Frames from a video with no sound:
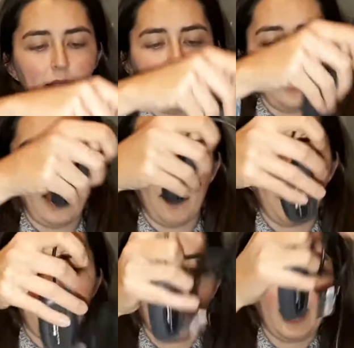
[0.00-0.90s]

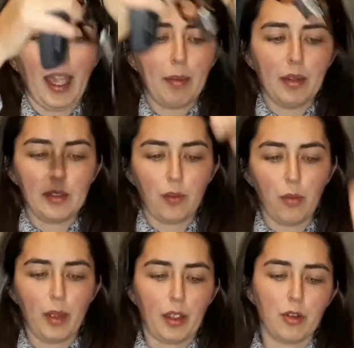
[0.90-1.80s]
some cables for
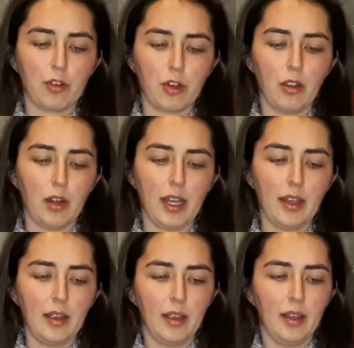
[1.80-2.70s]
my
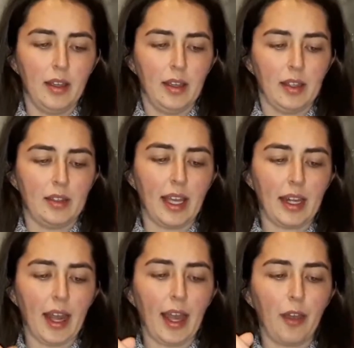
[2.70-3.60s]
controller.
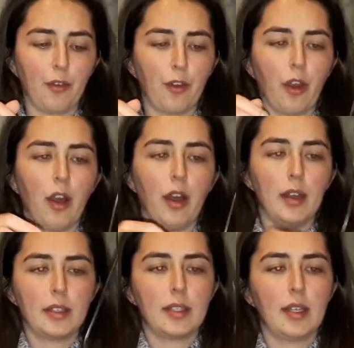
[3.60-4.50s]
Then I've
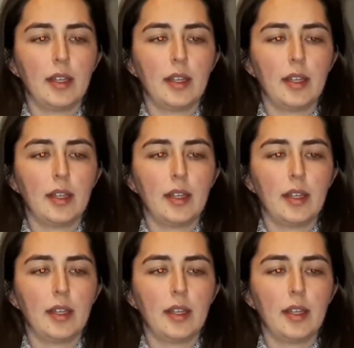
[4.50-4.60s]
got